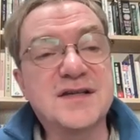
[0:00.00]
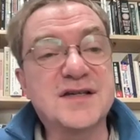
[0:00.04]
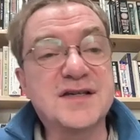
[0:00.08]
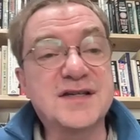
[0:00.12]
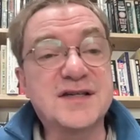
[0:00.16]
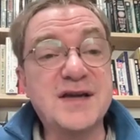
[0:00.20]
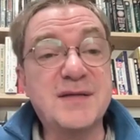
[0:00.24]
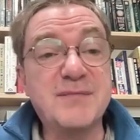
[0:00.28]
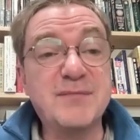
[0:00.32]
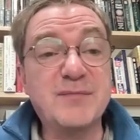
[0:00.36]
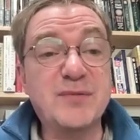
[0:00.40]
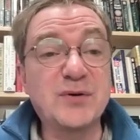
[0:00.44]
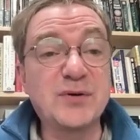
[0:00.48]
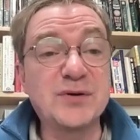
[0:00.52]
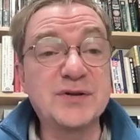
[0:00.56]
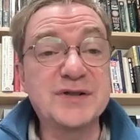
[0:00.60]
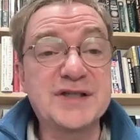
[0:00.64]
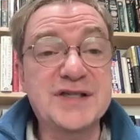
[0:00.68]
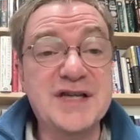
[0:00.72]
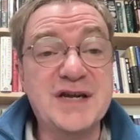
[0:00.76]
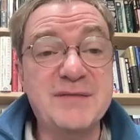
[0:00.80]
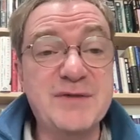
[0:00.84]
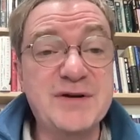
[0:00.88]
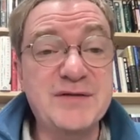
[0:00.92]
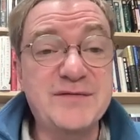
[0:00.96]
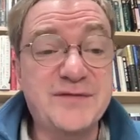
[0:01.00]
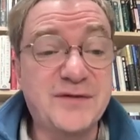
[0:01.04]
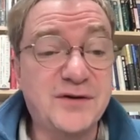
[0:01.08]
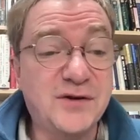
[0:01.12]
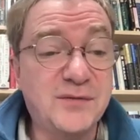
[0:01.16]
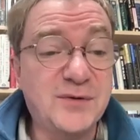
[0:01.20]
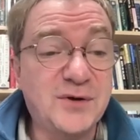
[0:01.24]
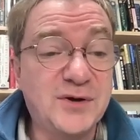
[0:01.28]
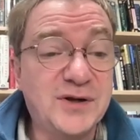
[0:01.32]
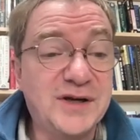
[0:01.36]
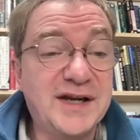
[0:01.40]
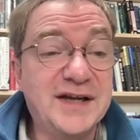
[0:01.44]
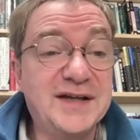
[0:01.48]
sample
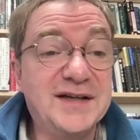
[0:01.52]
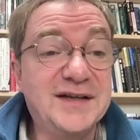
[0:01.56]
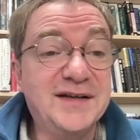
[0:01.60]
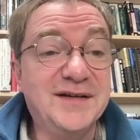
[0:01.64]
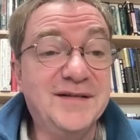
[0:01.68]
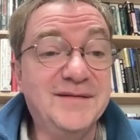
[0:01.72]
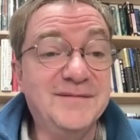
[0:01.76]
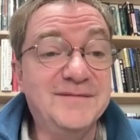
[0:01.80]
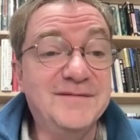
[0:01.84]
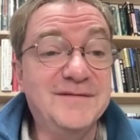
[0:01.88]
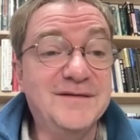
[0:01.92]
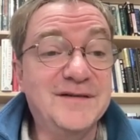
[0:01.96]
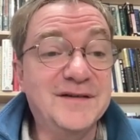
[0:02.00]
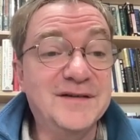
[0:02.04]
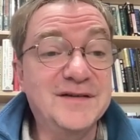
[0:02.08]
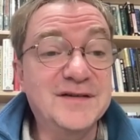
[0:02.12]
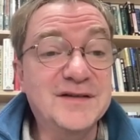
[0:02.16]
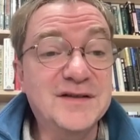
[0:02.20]
semi-formal letter, right?